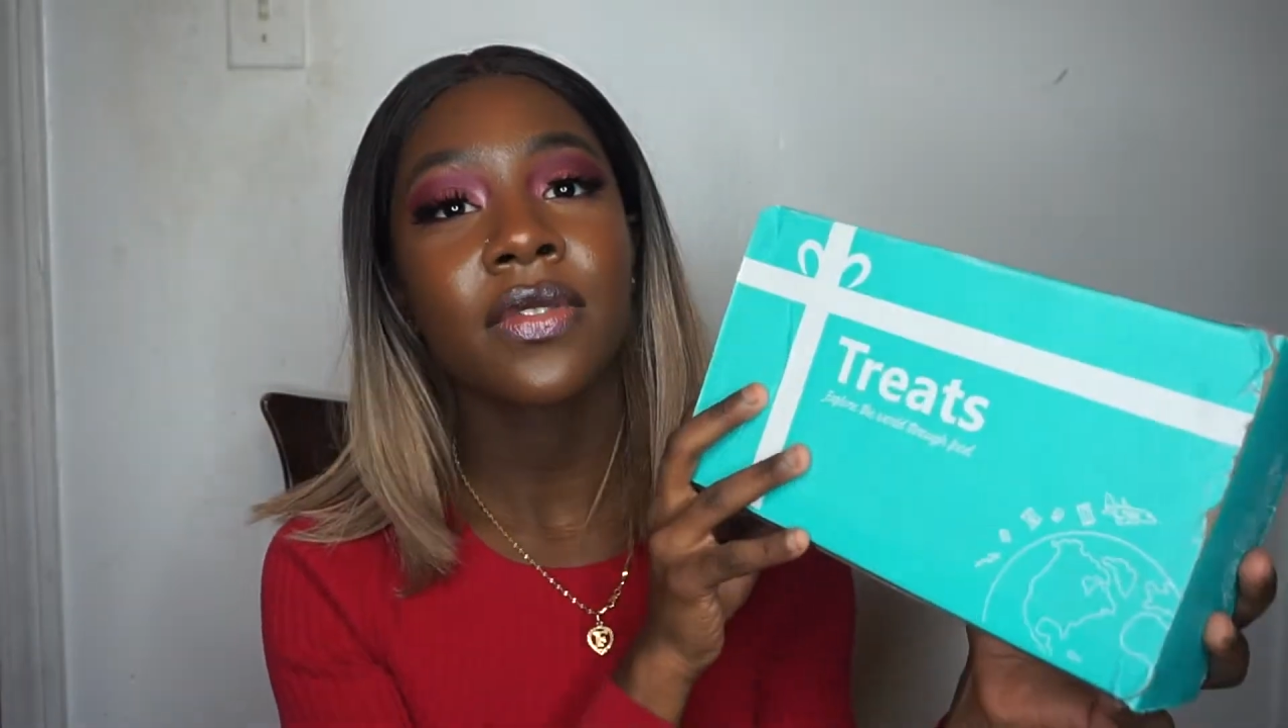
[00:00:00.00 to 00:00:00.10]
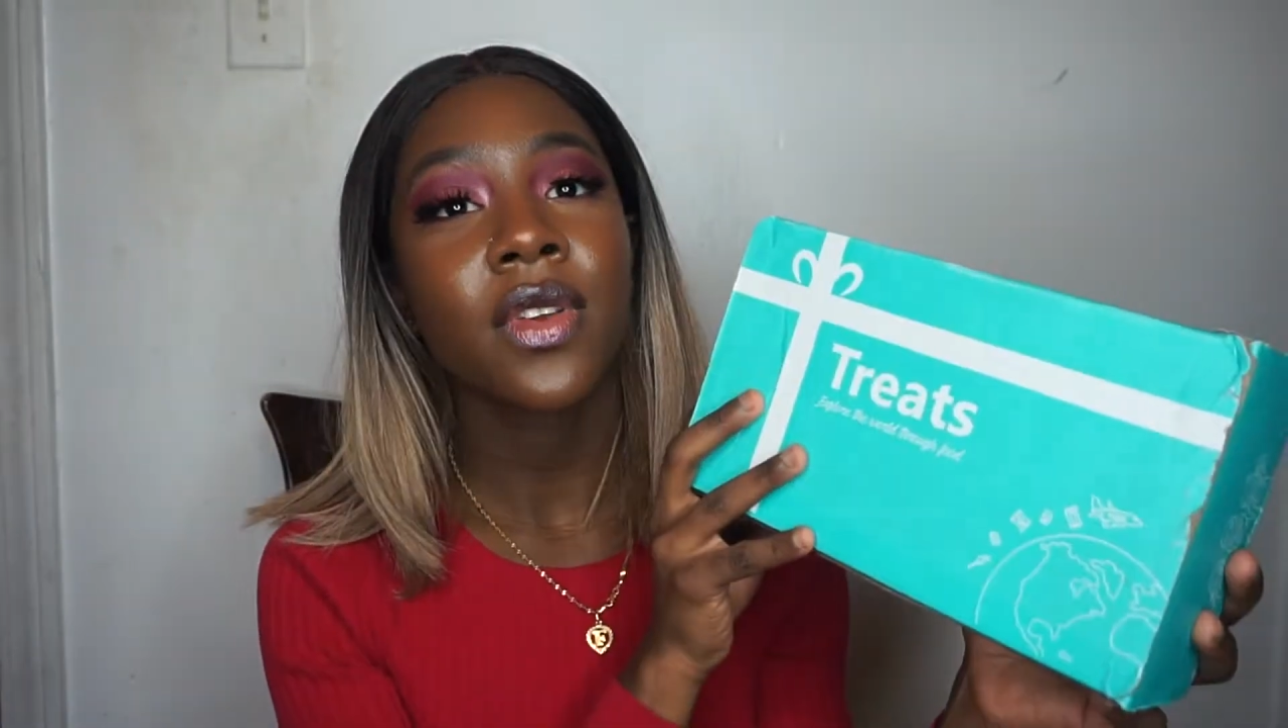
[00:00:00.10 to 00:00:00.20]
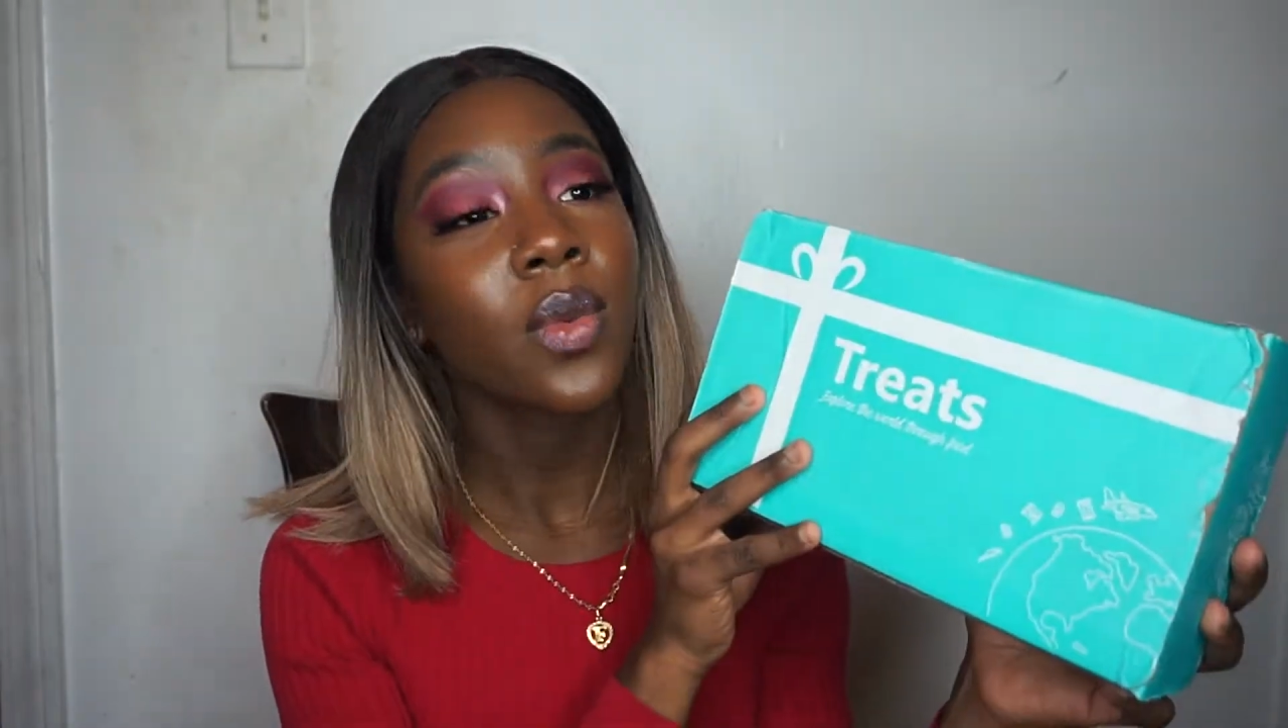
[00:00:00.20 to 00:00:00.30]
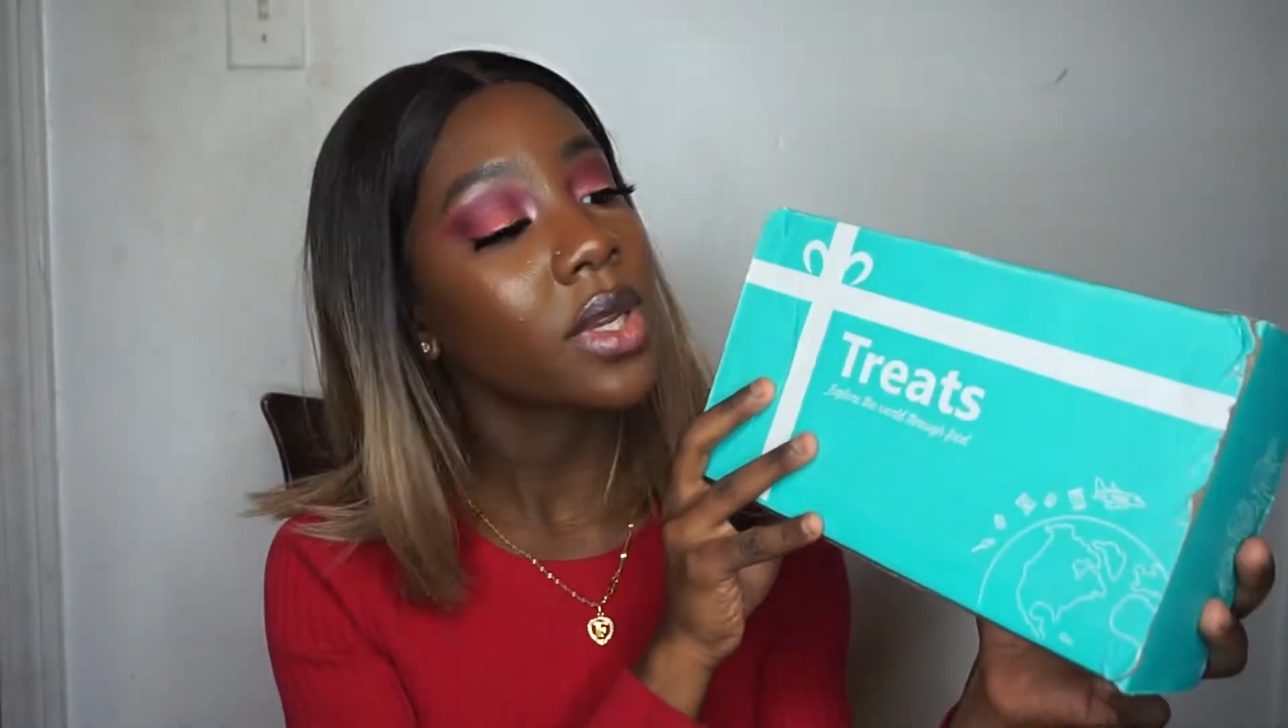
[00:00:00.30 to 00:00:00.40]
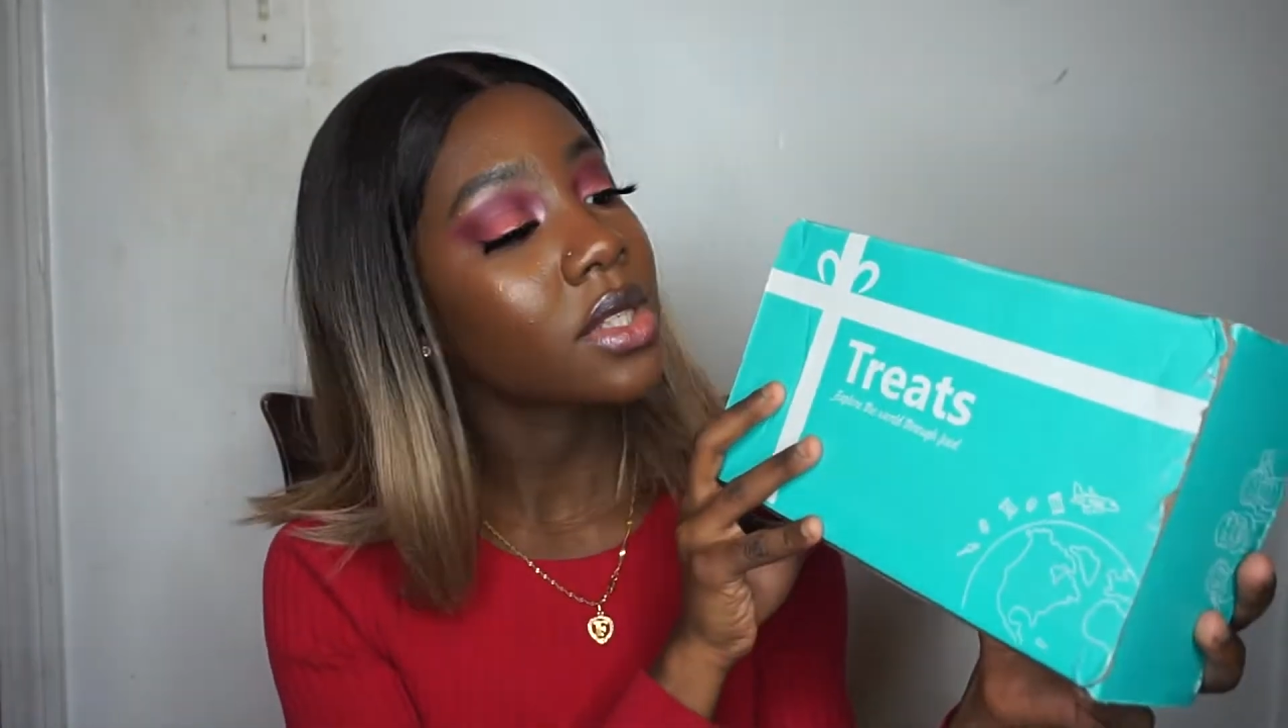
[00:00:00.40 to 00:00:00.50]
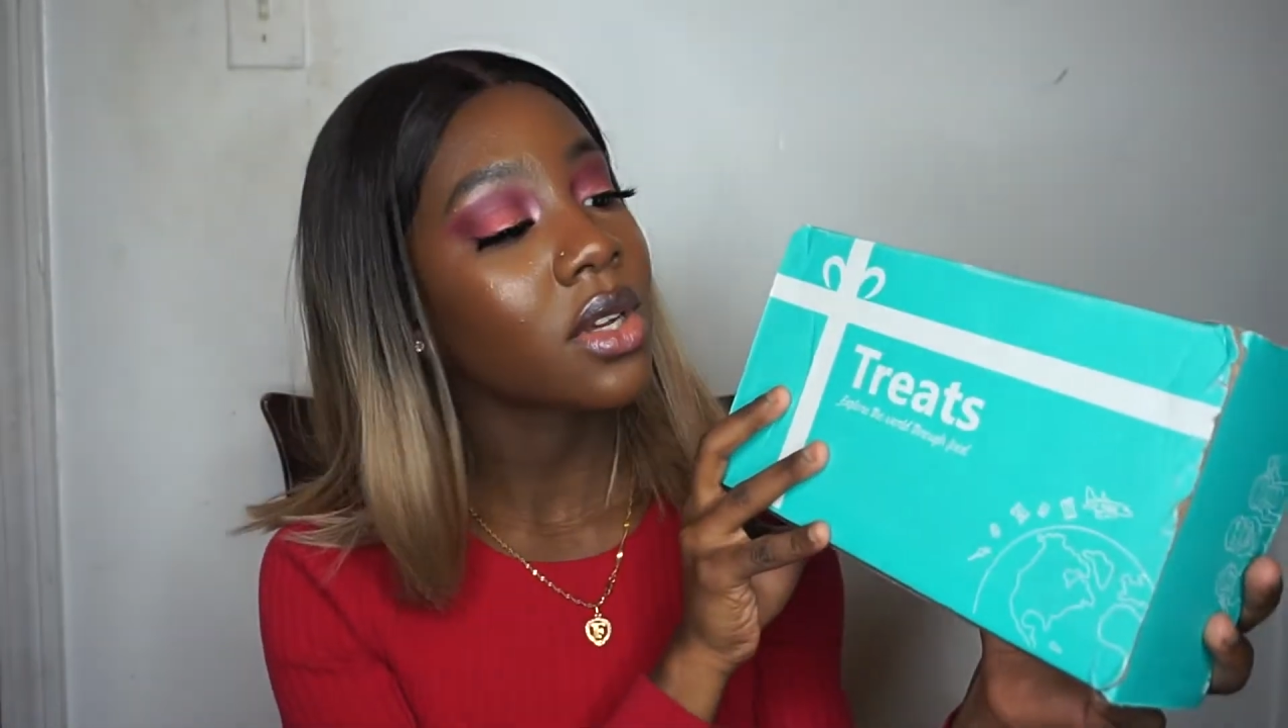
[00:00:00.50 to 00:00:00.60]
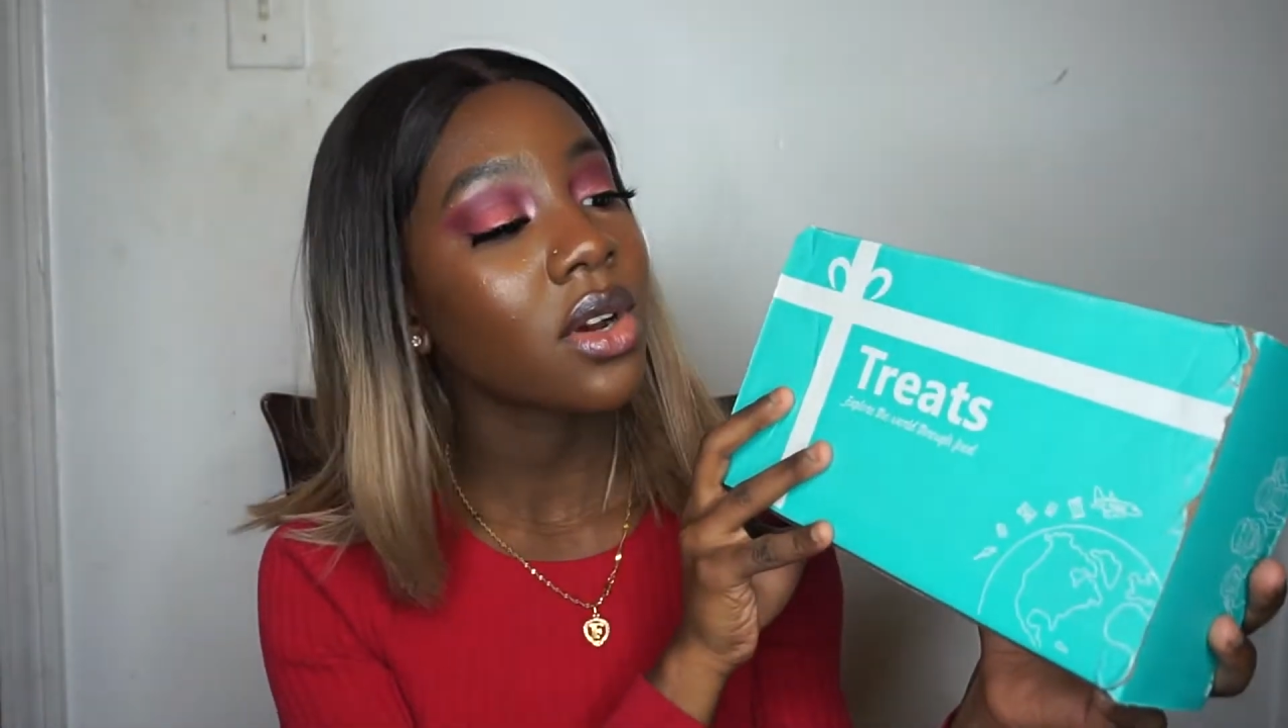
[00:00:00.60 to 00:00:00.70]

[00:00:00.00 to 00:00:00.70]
a few weeks